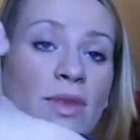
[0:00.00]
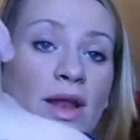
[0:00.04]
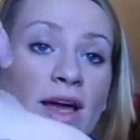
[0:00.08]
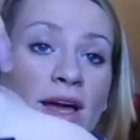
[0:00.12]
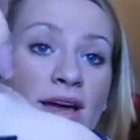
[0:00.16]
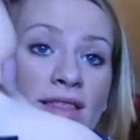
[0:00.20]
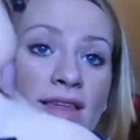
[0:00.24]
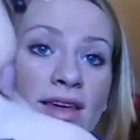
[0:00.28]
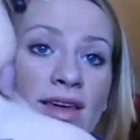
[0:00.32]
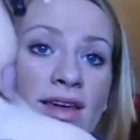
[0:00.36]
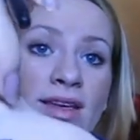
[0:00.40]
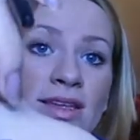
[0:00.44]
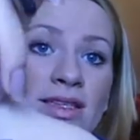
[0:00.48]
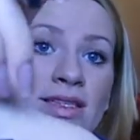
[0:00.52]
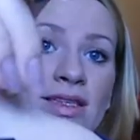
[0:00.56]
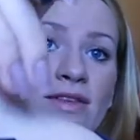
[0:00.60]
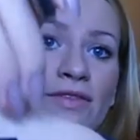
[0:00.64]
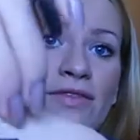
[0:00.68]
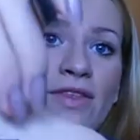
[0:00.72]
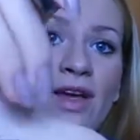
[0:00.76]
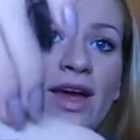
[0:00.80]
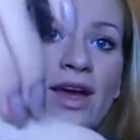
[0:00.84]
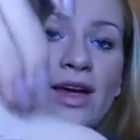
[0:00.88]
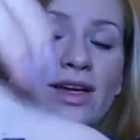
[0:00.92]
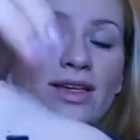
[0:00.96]
See how black that
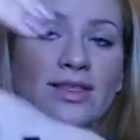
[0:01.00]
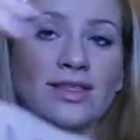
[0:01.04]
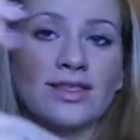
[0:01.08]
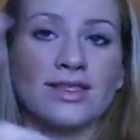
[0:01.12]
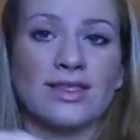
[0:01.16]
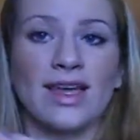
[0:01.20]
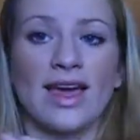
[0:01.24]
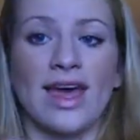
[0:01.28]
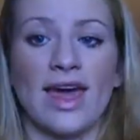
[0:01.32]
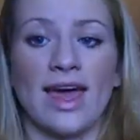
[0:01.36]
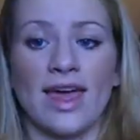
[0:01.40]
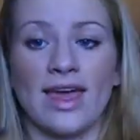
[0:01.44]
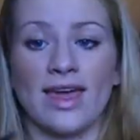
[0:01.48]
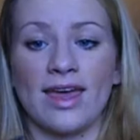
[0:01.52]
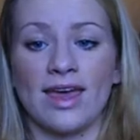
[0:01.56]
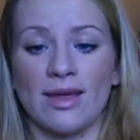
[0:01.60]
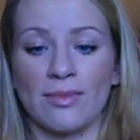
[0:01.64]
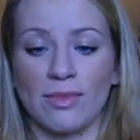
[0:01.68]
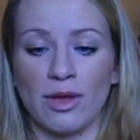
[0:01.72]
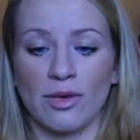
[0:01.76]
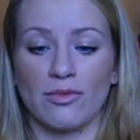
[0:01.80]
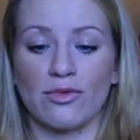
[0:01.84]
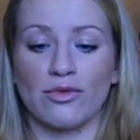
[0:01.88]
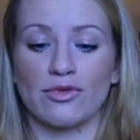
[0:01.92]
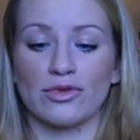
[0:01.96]
is? If that could
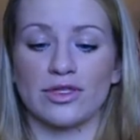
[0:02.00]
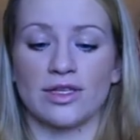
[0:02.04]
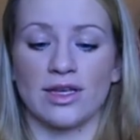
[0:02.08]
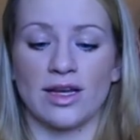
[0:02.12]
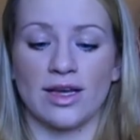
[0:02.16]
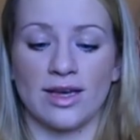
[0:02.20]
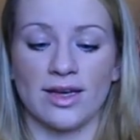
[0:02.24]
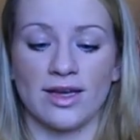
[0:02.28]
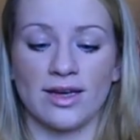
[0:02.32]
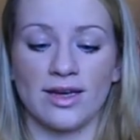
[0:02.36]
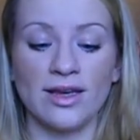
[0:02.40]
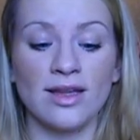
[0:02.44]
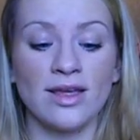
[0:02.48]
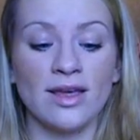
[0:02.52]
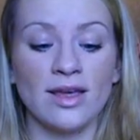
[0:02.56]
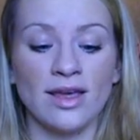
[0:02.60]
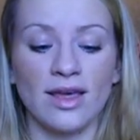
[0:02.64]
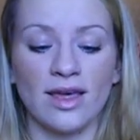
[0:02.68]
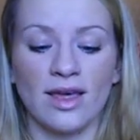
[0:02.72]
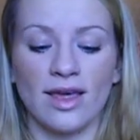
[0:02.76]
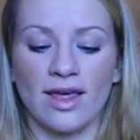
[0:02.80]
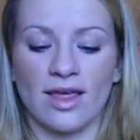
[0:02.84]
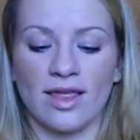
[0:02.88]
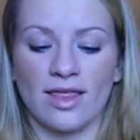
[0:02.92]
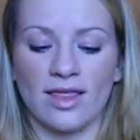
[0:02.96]
stay in my waterline,
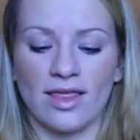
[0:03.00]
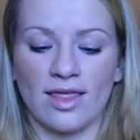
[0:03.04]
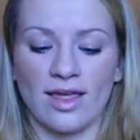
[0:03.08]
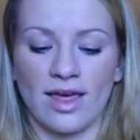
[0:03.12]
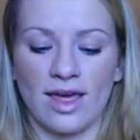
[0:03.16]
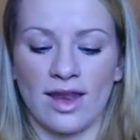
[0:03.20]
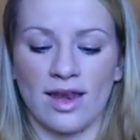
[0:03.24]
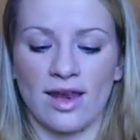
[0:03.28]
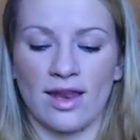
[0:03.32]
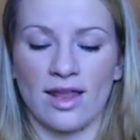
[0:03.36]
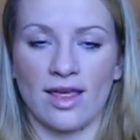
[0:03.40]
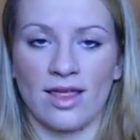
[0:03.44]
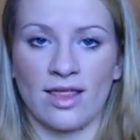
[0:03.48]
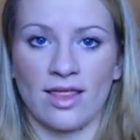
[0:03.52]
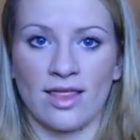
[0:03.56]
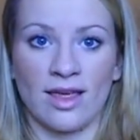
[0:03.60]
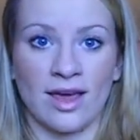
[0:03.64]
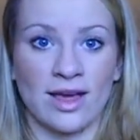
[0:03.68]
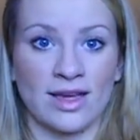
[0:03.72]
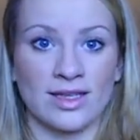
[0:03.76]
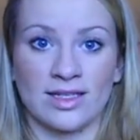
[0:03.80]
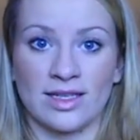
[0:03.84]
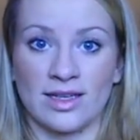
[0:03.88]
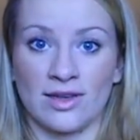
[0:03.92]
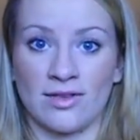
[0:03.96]

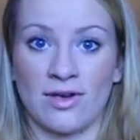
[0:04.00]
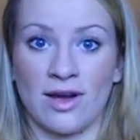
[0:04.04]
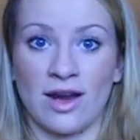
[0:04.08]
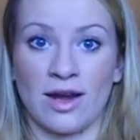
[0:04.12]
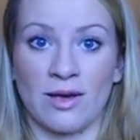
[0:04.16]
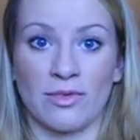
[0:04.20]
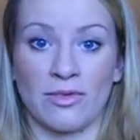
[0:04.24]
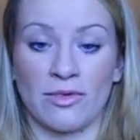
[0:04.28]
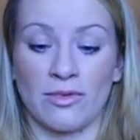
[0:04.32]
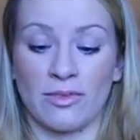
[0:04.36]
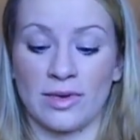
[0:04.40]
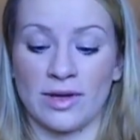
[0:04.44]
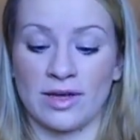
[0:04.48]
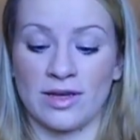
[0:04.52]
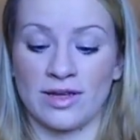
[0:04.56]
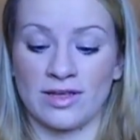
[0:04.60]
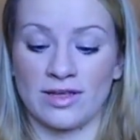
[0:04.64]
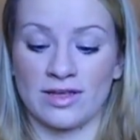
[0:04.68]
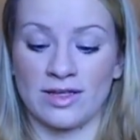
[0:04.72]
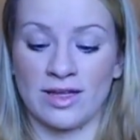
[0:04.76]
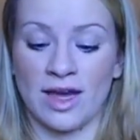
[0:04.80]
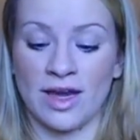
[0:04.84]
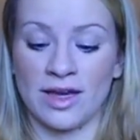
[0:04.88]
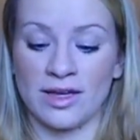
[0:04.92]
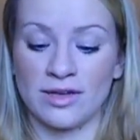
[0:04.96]
then that's incredible,
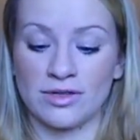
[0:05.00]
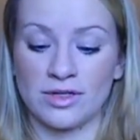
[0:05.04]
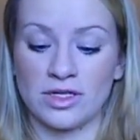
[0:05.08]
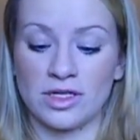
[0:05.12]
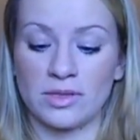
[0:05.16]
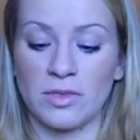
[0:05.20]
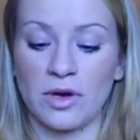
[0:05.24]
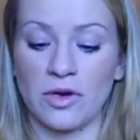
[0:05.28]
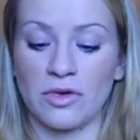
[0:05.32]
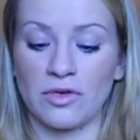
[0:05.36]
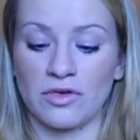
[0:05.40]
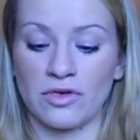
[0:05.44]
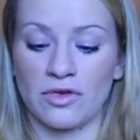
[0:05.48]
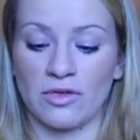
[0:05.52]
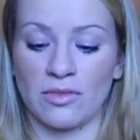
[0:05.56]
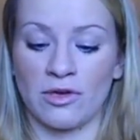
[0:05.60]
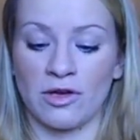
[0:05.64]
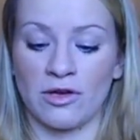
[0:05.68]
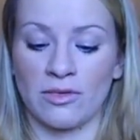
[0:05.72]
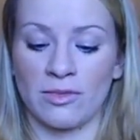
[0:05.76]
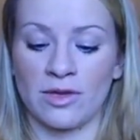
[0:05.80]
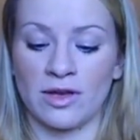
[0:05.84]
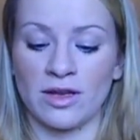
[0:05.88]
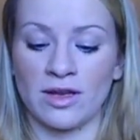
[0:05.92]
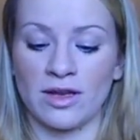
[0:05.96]
because I use
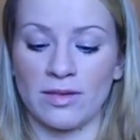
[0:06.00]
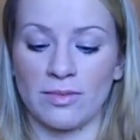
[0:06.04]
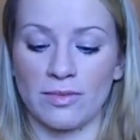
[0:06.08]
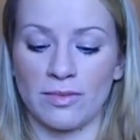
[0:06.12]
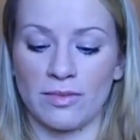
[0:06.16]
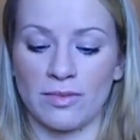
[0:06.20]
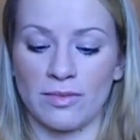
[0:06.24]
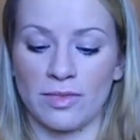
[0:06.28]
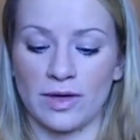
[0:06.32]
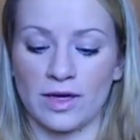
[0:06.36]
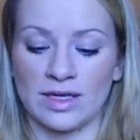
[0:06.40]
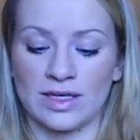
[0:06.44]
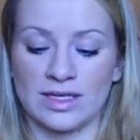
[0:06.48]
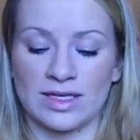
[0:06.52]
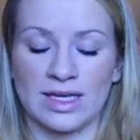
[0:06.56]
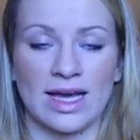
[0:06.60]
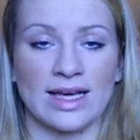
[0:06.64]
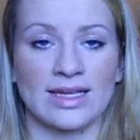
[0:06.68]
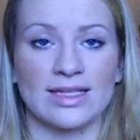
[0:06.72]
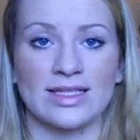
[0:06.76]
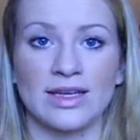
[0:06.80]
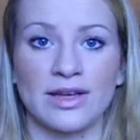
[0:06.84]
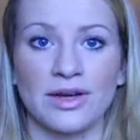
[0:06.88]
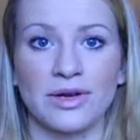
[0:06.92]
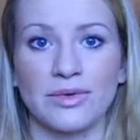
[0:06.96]
Smolder at the moment
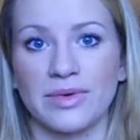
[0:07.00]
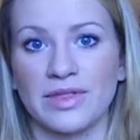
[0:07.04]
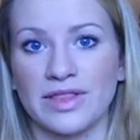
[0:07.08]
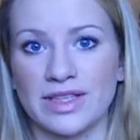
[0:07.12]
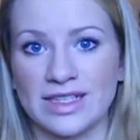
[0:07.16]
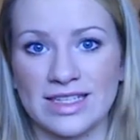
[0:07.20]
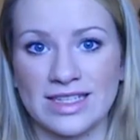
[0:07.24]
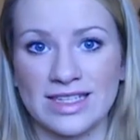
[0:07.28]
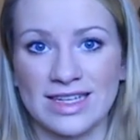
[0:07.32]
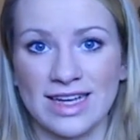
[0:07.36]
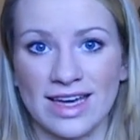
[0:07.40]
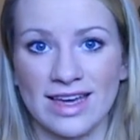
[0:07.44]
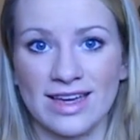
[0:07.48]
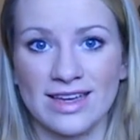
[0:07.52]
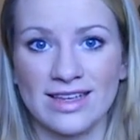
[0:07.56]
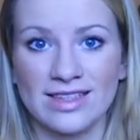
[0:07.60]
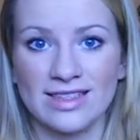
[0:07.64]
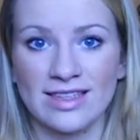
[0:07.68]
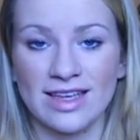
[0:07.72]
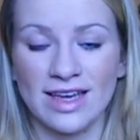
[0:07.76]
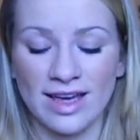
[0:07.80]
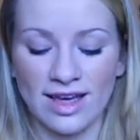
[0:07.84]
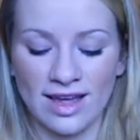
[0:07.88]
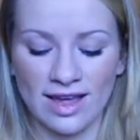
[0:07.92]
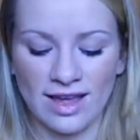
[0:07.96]
because that's the only one that
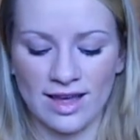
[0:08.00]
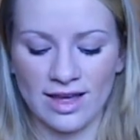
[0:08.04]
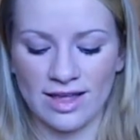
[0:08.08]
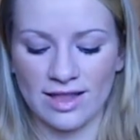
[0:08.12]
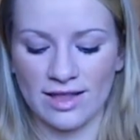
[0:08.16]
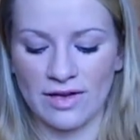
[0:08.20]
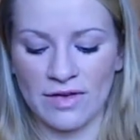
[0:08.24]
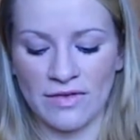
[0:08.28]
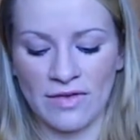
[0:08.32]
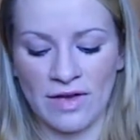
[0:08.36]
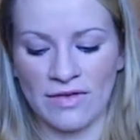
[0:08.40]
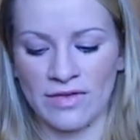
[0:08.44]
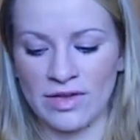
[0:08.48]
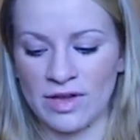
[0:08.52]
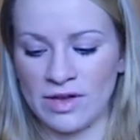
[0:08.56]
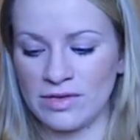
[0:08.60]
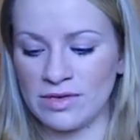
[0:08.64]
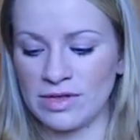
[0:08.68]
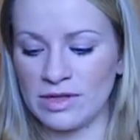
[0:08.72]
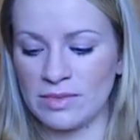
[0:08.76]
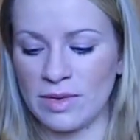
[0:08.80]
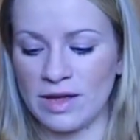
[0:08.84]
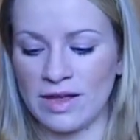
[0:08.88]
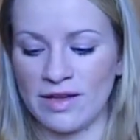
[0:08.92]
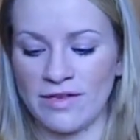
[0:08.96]
stays that I've
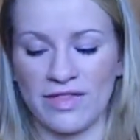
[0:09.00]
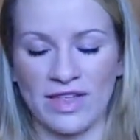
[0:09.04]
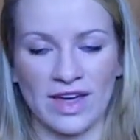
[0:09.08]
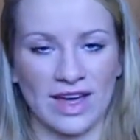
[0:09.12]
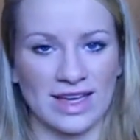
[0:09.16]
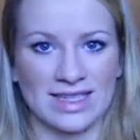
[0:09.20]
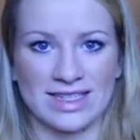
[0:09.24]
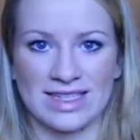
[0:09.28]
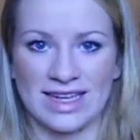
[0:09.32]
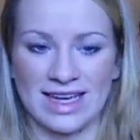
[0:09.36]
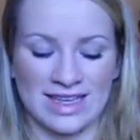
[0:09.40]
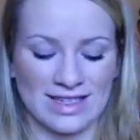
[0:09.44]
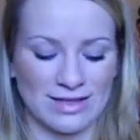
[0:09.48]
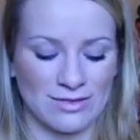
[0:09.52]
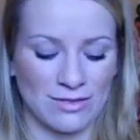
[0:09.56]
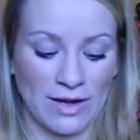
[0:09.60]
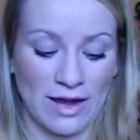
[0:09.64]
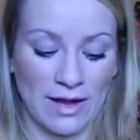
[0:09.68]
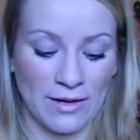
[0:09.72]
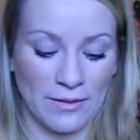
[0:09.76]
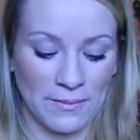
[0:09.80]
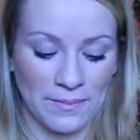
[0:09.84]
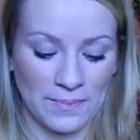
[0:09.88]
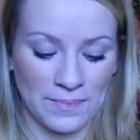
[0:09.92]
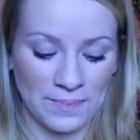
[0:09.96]
ever used, but if that
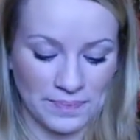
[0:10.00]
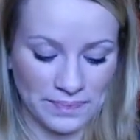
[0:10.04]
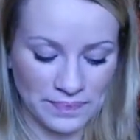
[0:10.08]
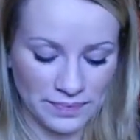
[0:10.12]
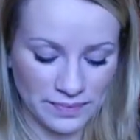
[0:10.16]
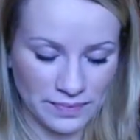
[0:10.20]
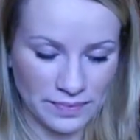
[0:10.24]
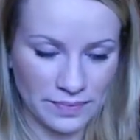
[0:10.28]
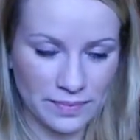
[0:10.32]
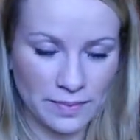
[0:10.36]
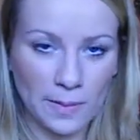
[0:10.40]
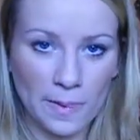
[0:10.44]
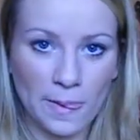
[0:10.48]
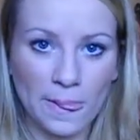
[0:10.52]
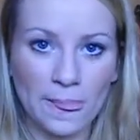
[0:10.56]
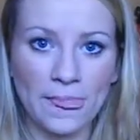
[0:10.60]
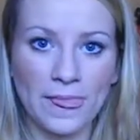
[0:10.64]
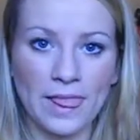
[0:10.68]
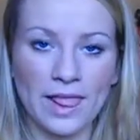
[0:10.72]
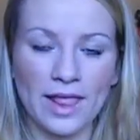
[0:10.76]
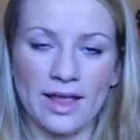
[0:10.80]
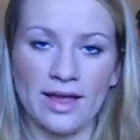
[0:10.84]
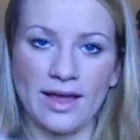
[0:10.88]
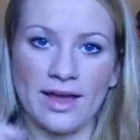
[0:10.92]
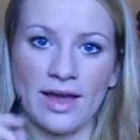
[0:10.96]
stays, wow.
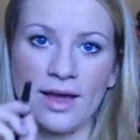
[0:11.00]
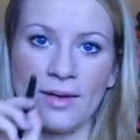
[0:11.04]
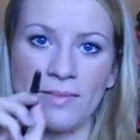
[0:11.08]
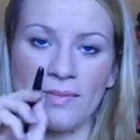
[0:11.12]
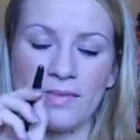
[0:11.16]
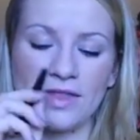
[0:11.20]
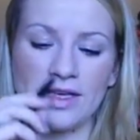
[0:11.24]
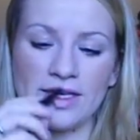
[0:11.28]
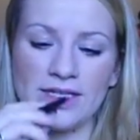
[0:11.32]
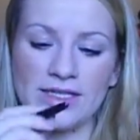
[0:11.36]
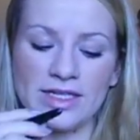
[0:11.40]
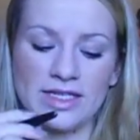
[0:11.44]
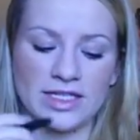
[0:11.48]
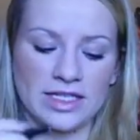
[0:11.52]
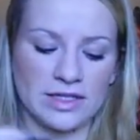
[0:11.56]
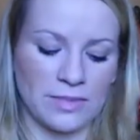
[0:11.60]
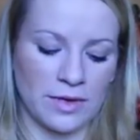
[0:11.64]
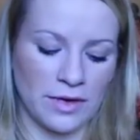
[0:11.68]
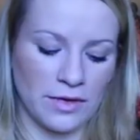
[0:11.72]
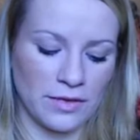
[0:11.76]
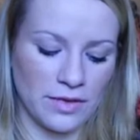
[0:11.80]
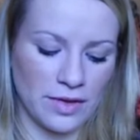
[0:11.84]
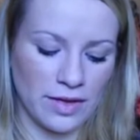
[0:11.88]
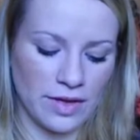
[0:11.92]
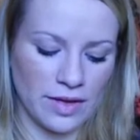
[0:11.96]
This
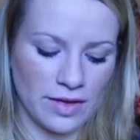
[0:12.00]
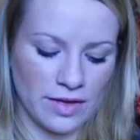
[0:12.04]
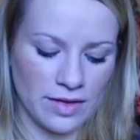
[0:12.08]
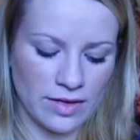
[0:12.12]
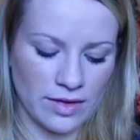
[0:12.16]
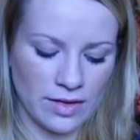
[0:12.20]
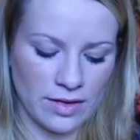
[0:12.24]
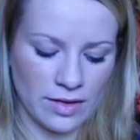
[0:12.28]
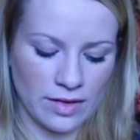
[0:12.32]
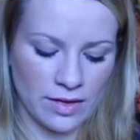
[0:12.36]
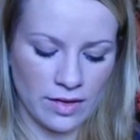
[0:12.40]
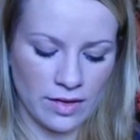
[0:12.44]
is Smoke.